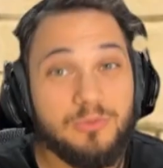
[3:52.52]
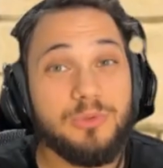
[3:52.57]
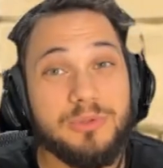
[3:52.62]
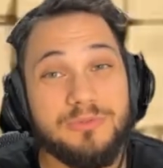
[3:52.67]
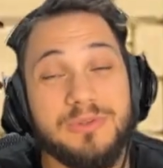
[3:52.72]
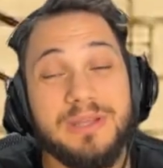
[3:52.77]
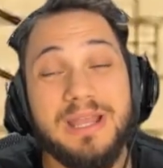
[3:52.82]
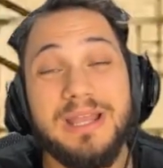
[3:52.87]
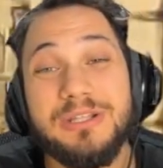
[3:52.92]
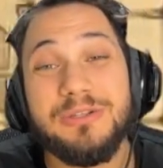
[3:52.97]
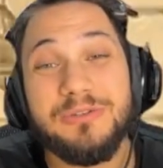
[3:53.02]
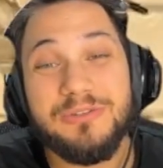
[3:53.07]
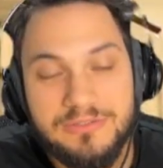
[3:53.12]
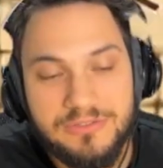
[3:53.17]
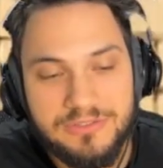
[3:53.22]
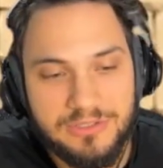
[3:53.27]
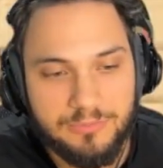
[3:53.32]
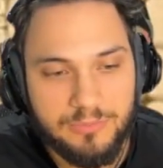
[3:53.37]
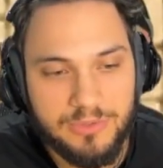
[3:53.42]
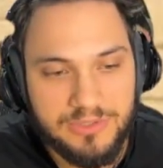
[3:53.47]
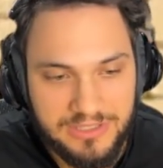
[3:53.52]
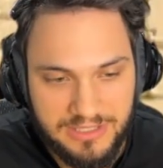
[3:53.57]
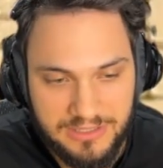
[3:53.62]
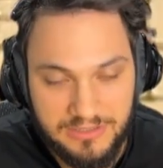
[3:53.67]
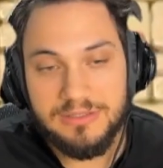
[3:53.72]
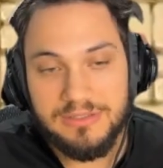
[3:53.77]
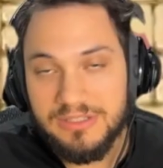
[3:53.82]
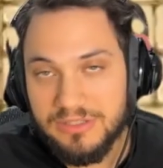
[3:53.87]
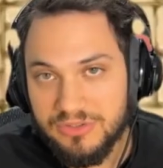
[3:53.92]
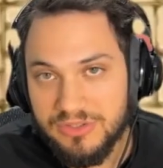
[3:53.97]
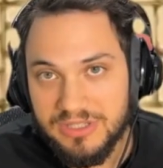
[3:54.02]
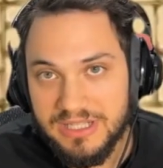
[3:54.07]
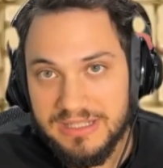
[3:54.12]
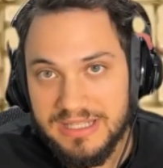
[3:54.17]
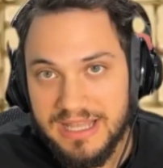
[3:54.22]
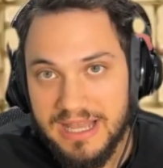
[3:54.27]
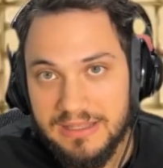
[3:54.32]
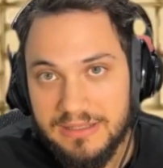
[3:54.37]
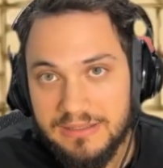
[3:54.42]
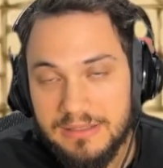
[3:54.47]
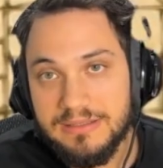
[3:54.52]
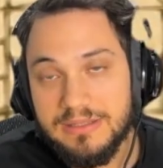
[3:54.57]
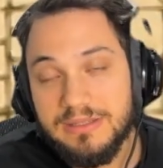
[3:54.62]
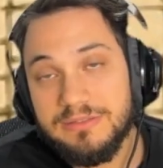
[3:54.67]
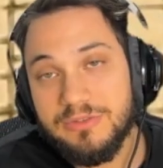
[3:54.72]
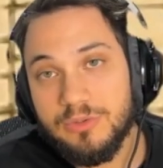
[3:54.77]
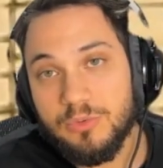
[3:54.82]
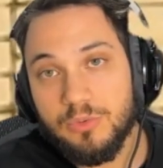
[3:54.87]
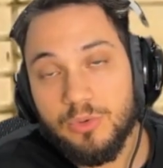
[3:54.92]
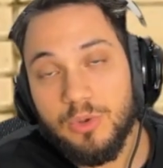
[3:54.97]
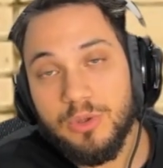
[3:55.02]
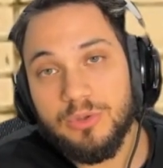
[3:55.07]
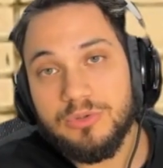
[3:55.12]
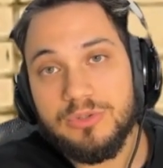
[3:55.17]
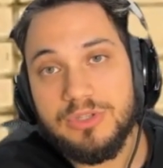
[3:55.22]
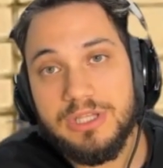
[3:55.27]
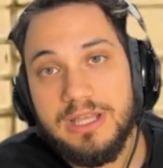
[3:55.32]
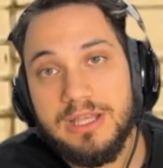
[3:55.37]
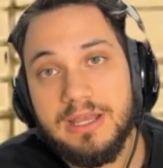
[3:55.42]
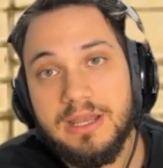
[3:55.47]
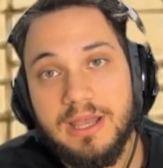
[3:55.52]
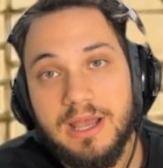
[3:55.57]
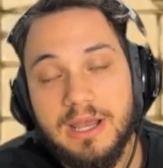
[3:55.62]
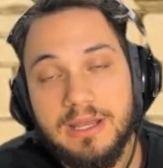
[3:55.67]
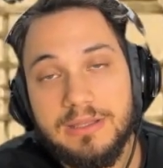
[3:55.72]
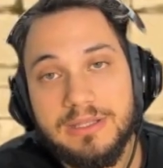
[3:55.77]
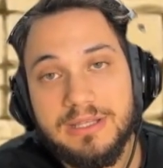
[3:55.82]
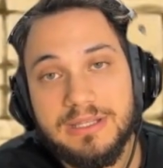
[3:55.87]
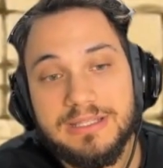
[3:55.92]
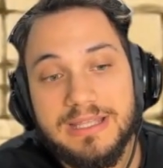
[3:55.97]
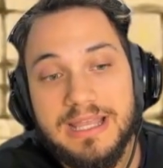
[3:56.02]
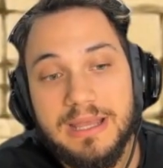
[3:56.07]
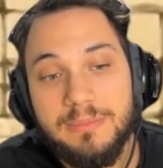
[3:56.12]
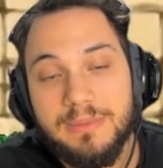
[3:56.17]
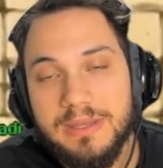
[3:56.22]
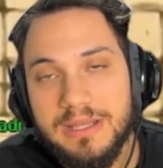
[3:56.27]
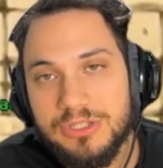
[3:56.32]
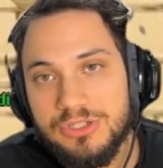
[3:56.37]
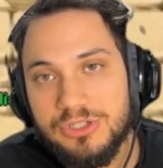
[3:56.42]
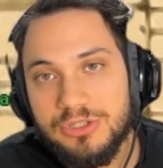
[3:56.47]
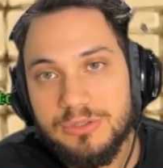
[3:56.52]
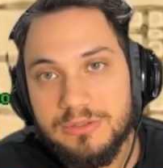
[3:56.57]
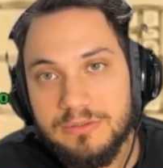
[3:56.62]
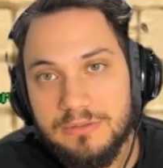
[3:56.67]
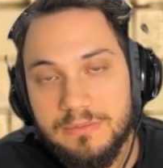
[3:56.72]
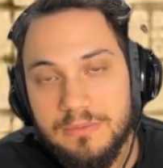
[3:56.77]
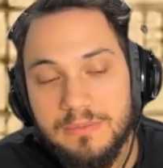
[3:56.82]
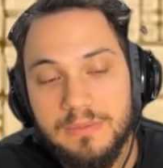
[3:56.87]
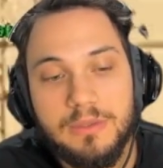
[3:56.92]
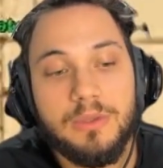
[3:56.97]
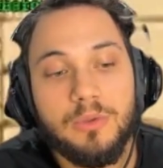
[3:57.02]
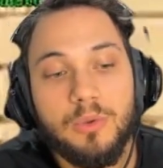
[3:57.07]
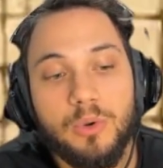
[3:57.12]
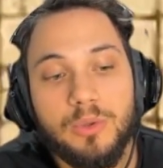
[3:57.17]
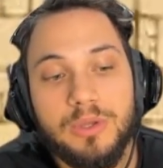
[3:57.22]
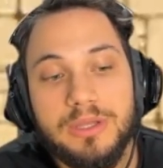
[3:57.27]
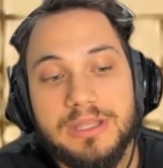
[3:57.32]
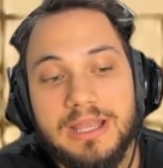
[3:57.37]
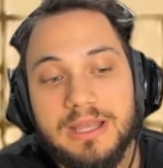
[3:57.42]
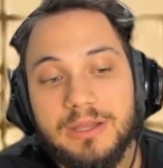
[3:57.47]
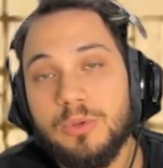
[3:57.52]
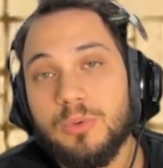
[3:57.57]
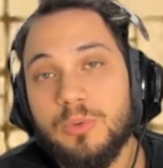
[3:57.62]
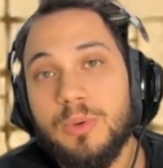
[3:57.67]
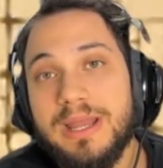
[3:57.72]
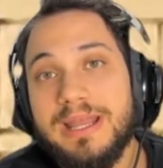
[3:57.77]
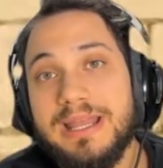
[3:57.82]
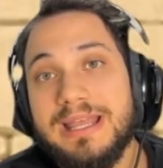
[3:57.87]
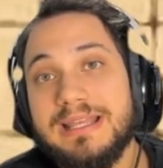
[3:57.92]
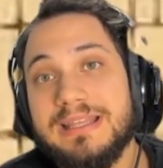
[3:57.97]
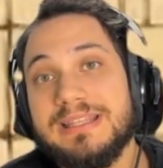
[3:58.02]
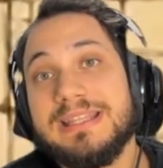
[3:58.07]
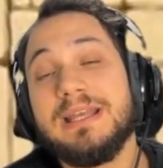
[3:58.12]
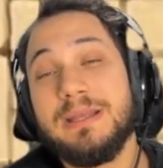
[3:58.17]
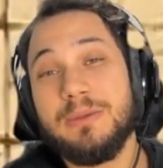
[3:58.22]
reflects 15%. Did you get that? If you were going to take 100 damage, you'll only take 20 and still